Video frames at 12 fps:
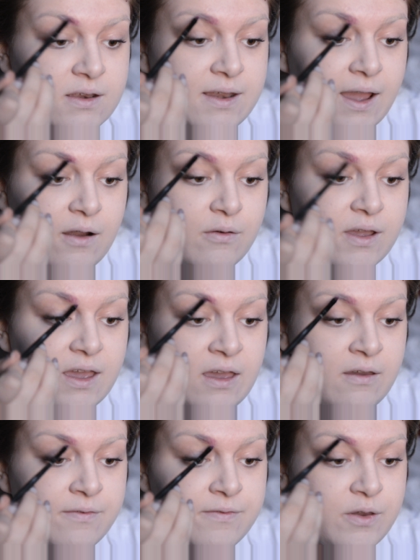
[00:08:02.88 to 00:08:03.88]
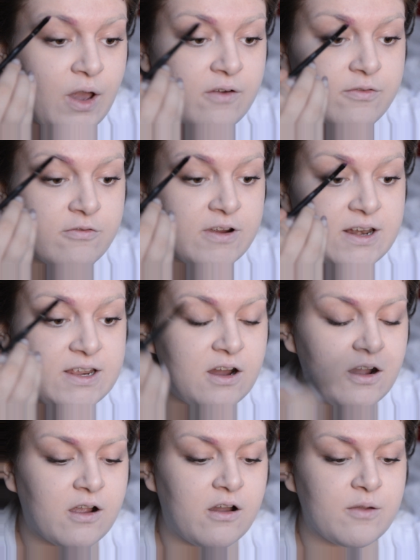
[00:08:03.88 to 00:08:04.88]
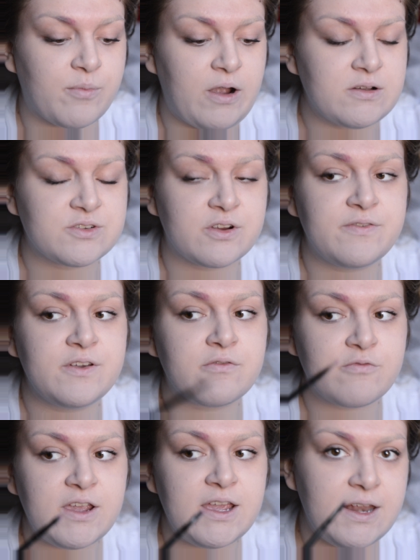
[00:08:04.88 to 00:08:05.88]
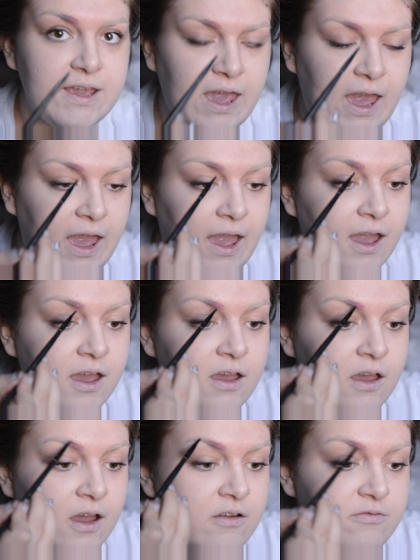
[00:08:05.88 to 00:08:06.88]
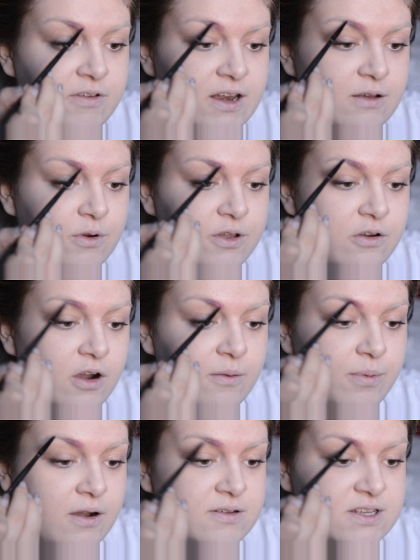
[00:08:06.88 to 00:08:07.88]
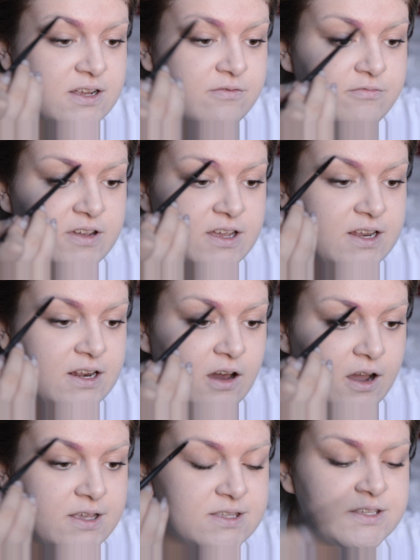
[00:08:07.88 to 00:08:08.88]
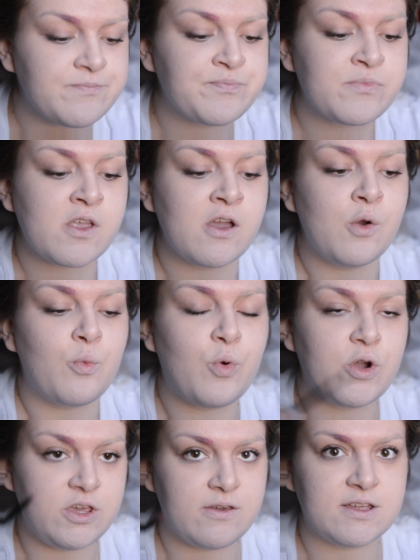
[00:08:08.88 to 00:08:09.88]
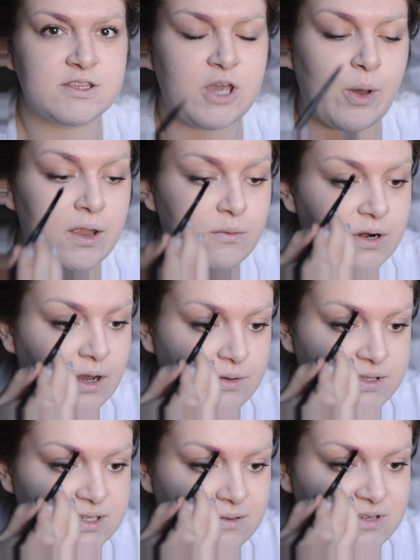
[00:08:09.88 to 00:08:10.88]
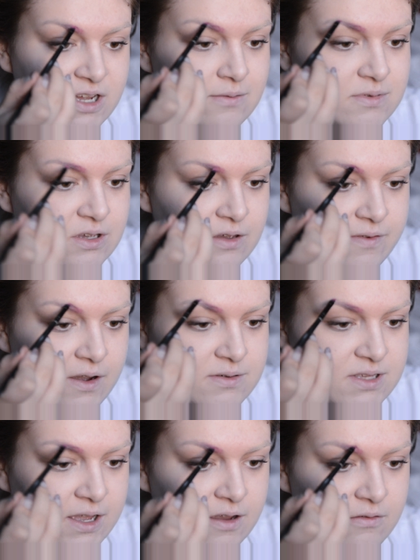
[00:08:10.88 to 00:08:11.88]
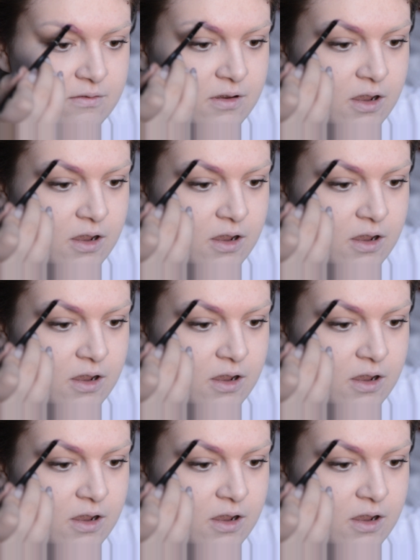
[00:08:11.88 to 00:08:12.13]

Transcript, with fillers: Now, if you have really dark eyebrows or if you really care, really want your eyebrows to look really light, what you can do and what I would sometimes do if I was like